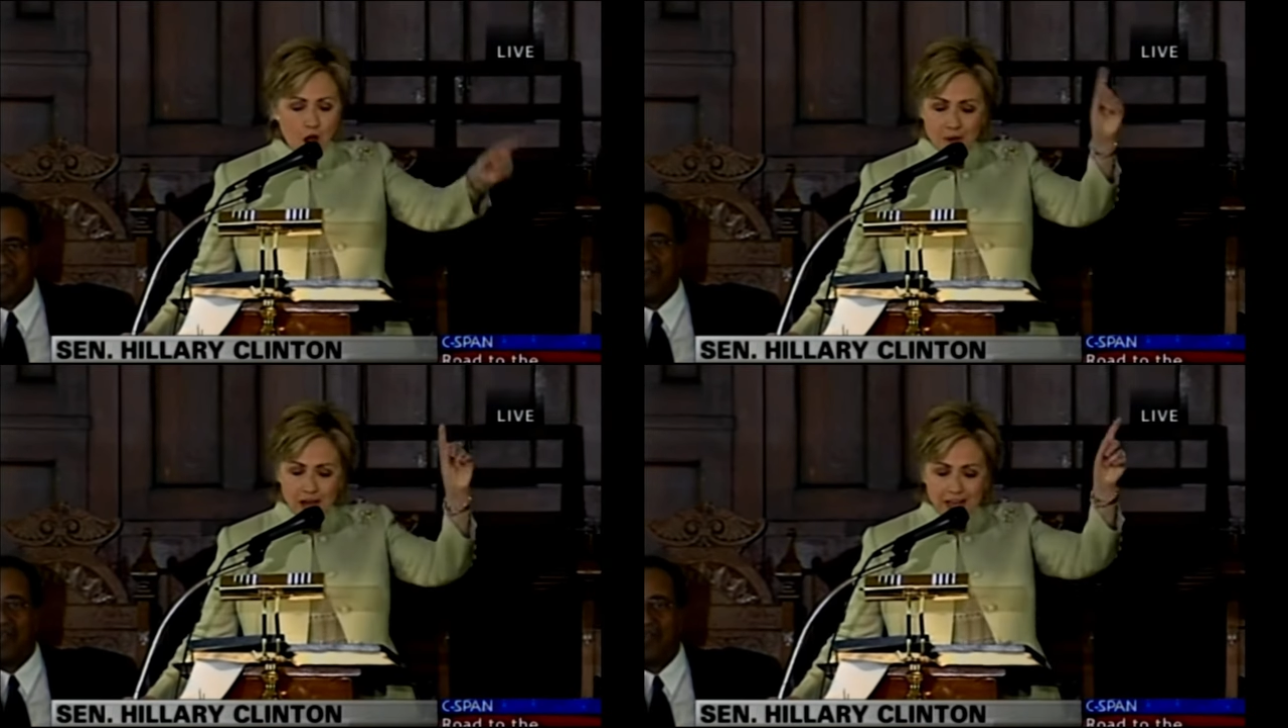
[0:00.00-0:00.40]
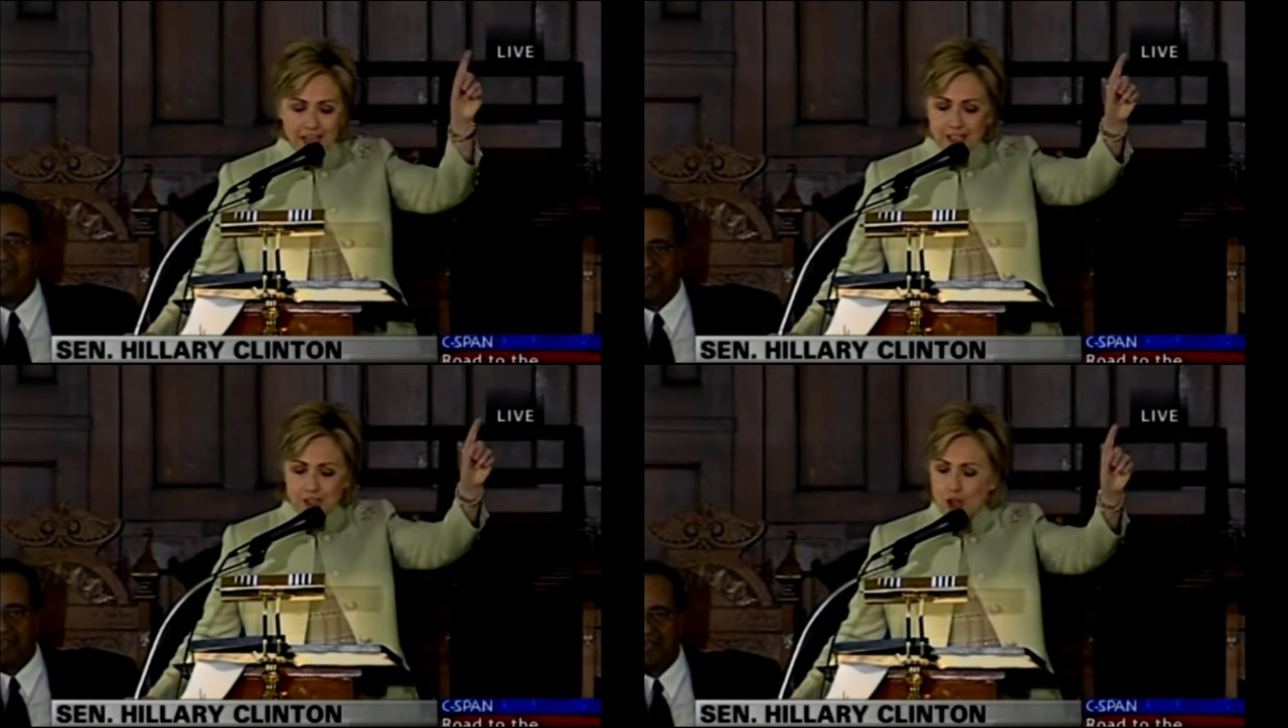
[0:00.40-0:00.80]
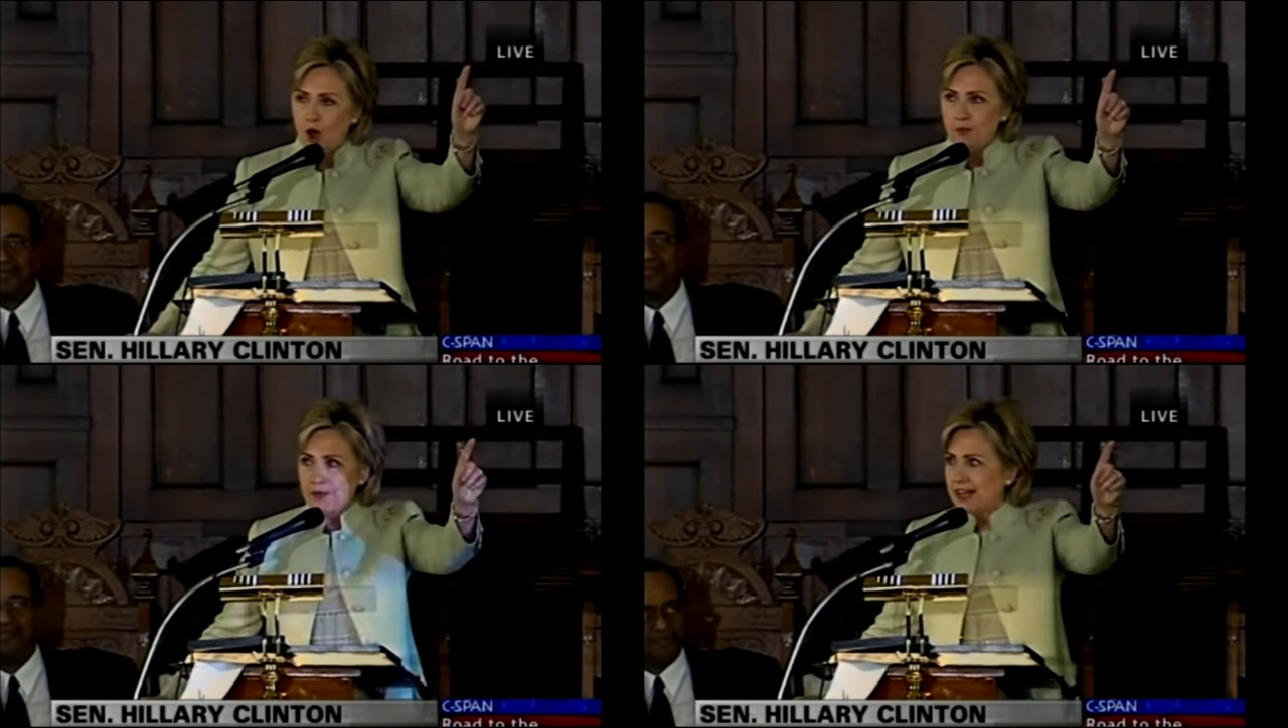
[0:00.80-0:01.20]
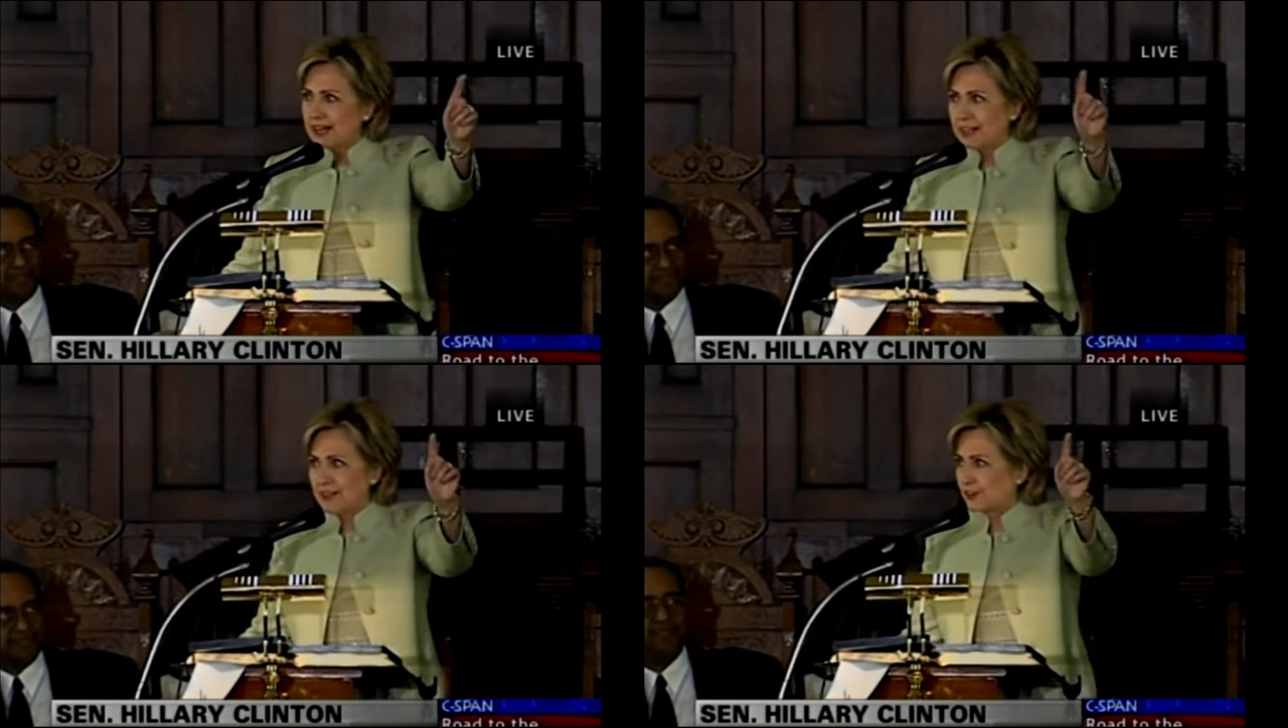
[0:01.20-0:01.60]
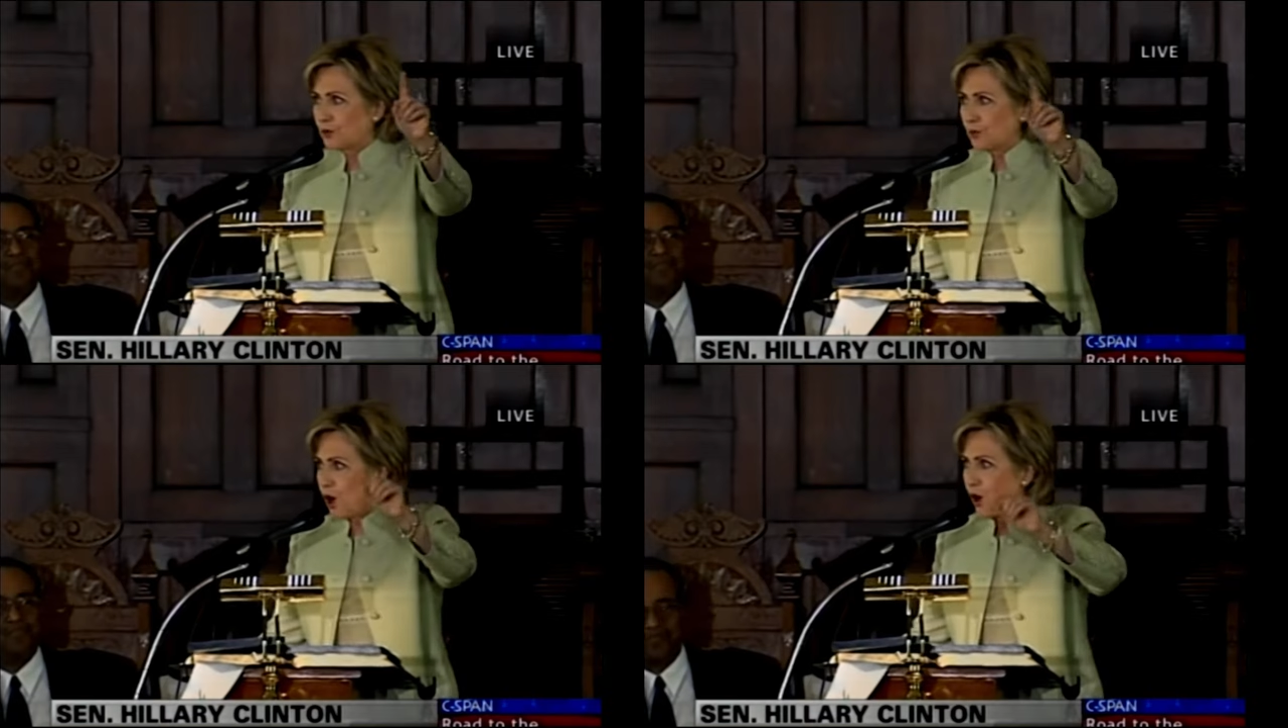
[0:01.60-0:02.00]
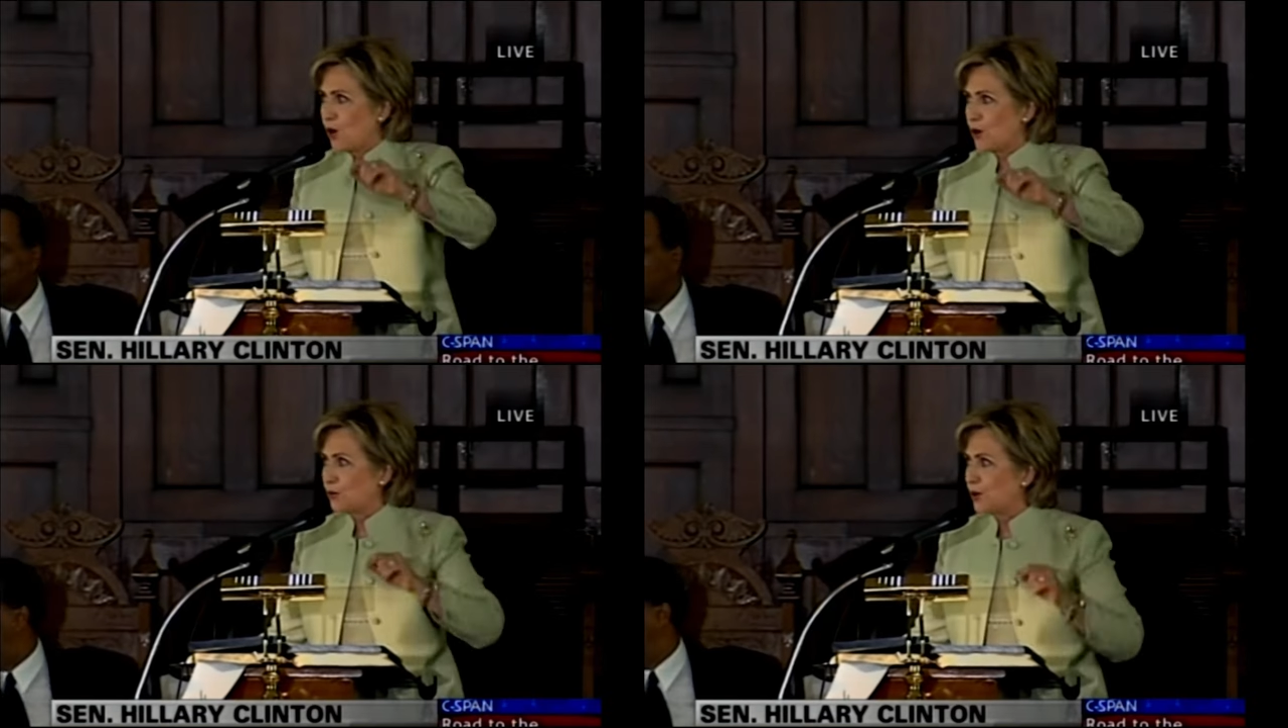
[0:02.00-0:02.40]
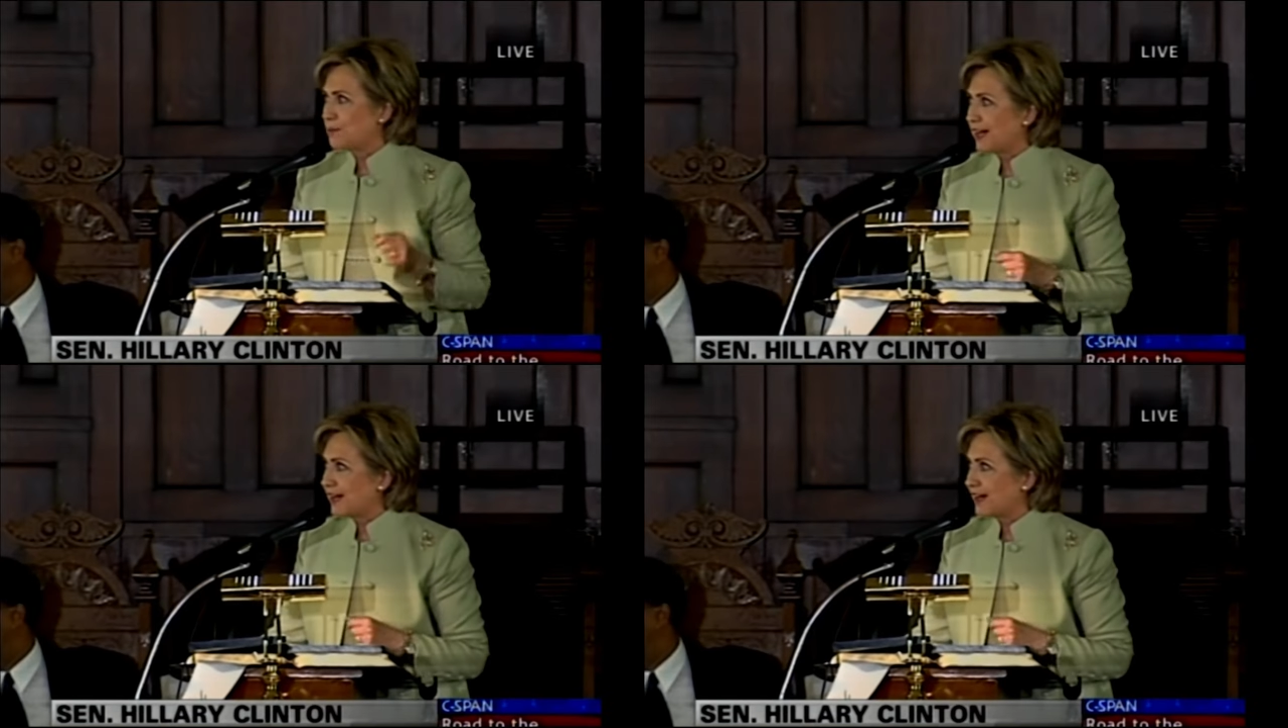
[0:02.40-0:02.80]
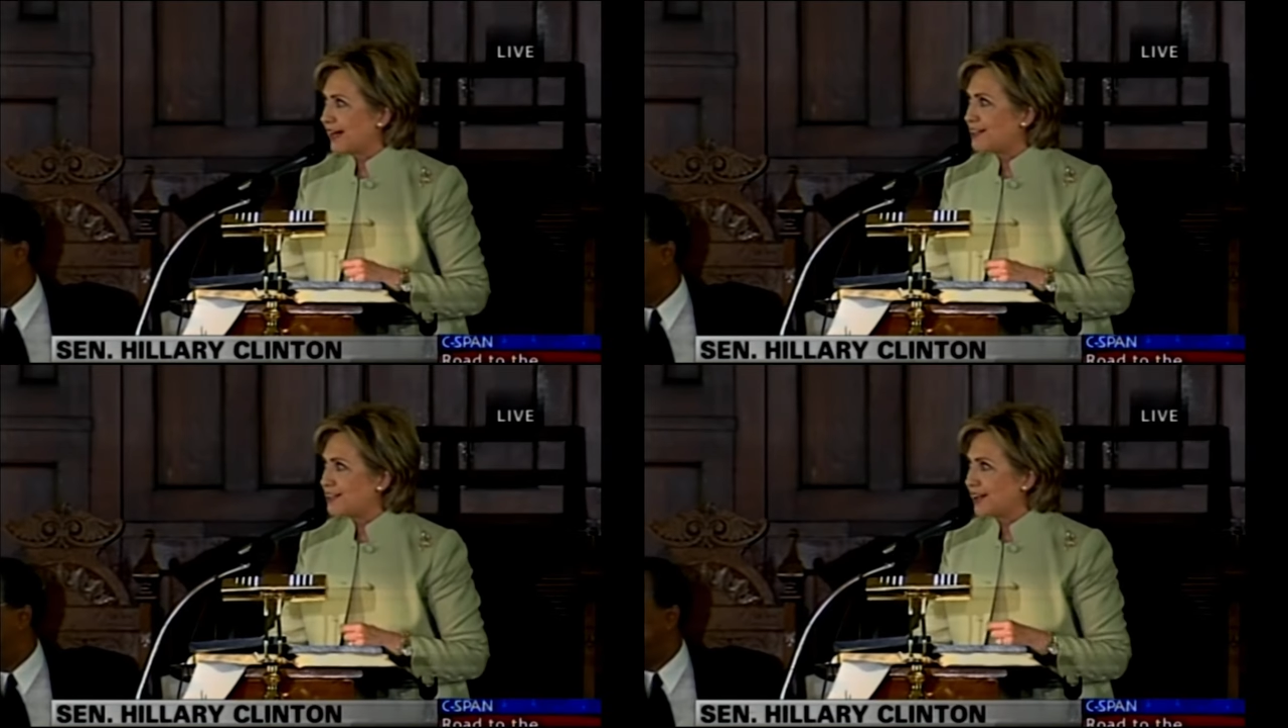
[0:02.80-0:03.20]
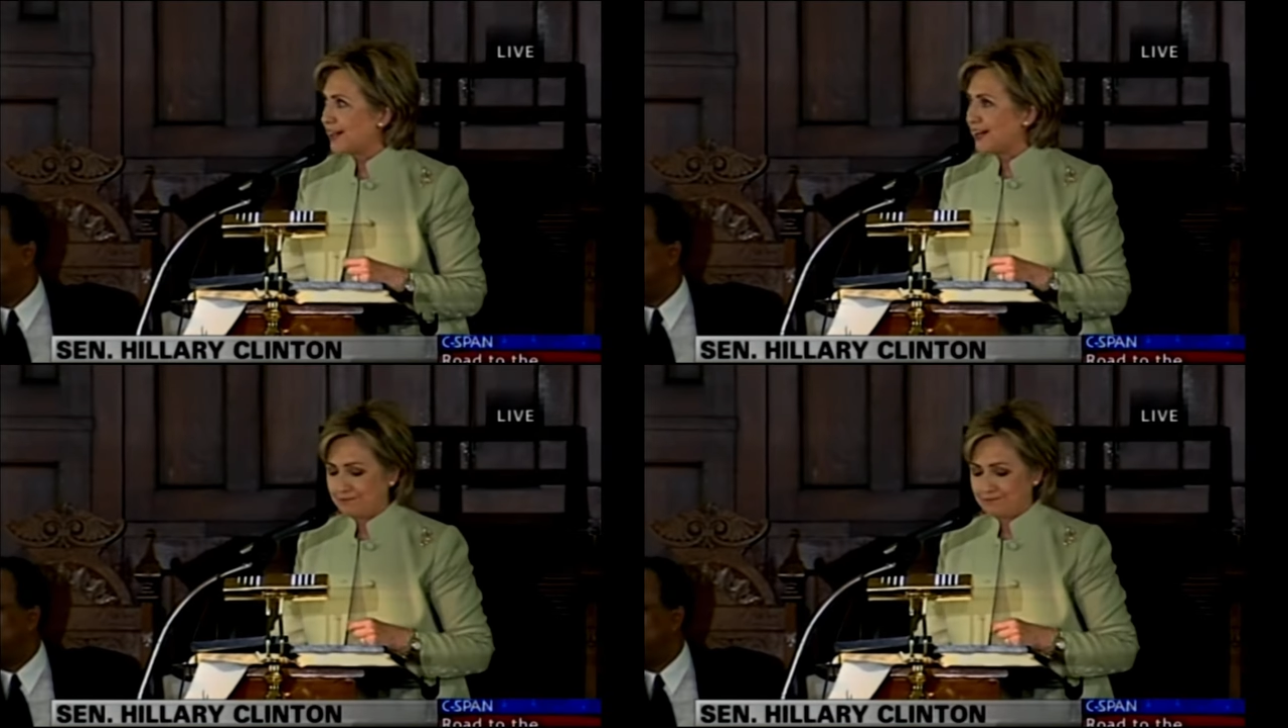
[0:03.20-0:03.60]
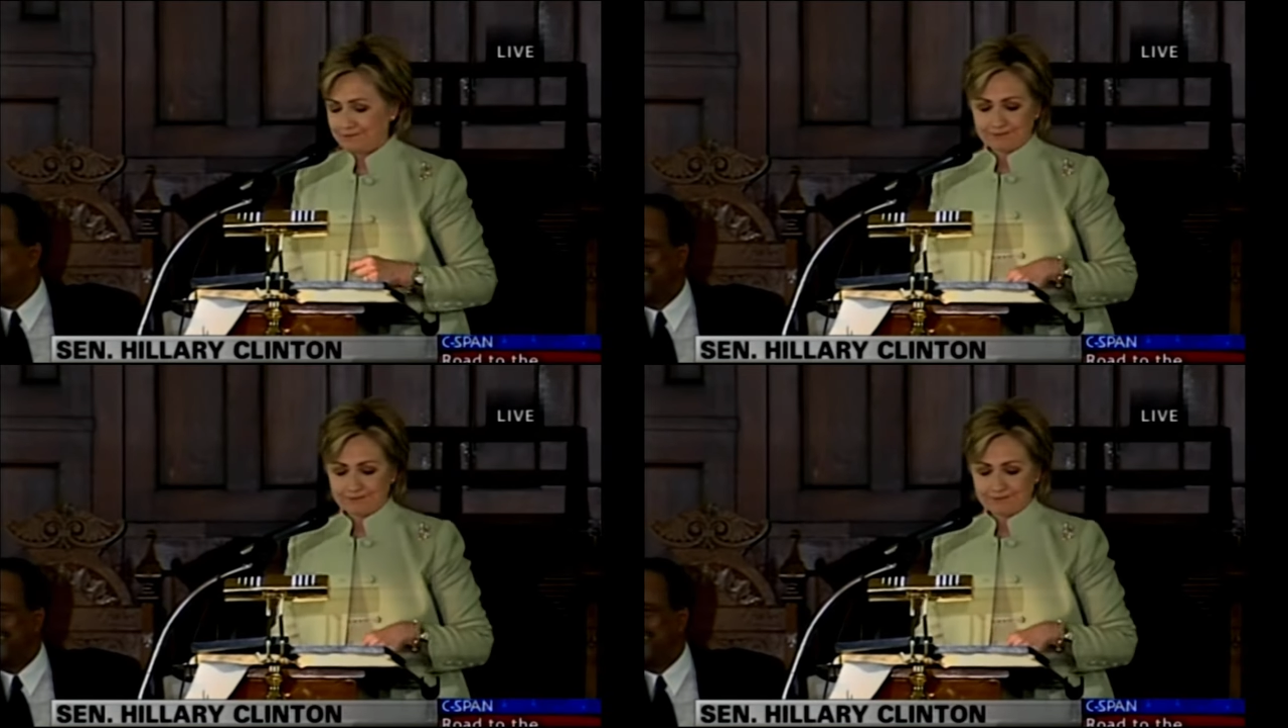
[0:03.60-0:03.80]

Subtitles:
Nobody told me that the road would be easy.